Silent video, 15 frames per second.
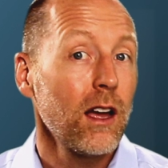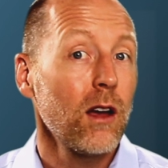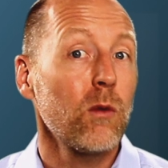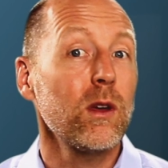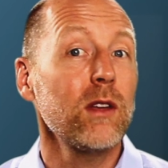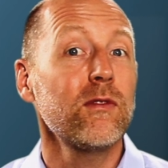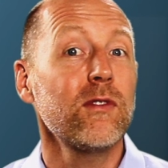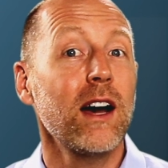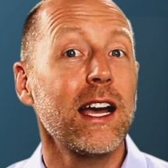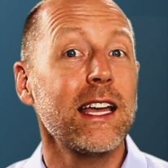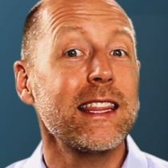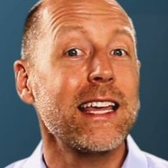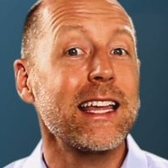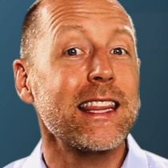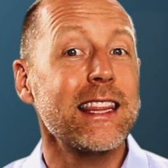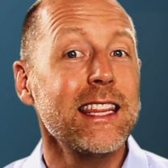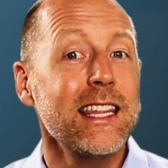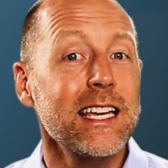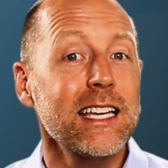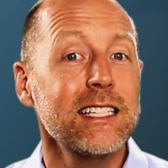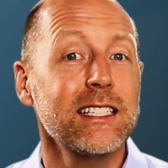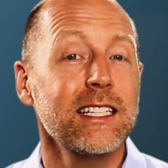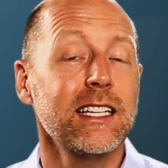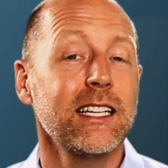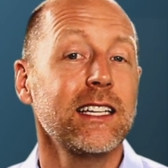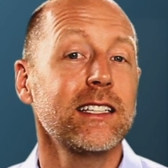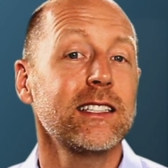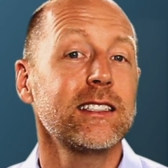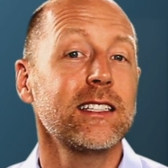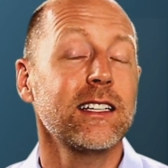We find that this
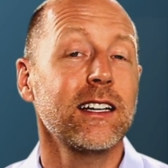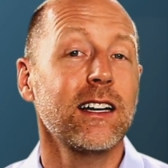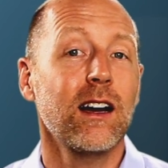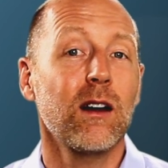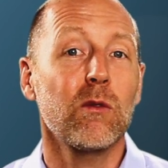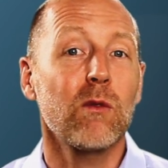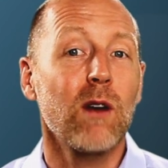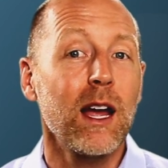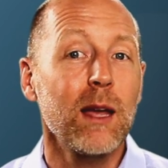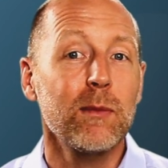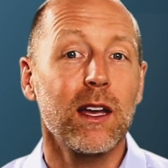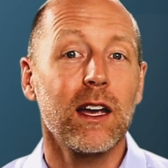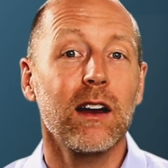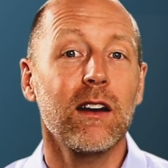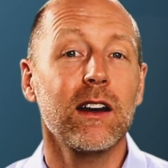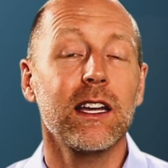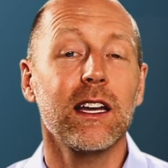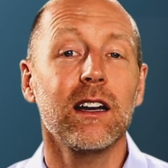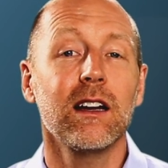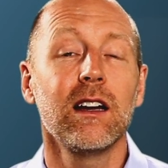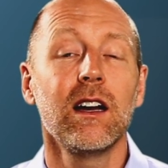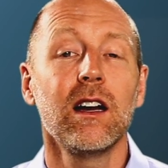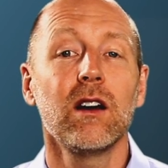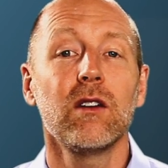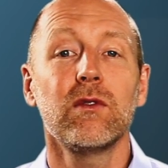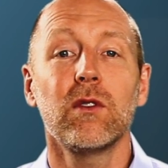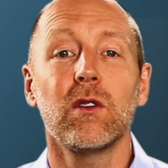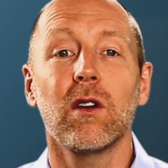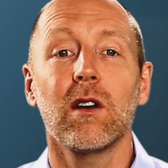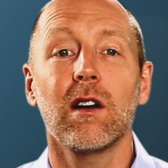is a ripe area
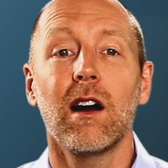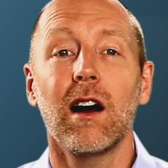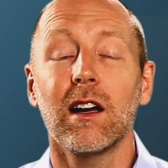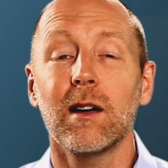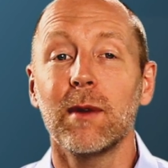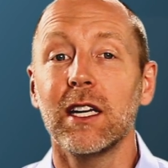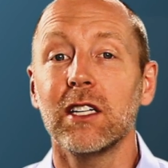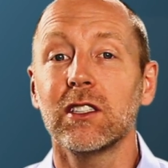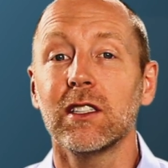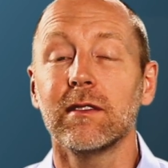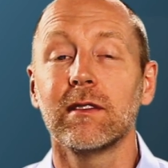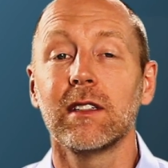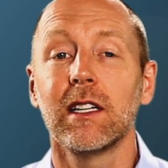for automation,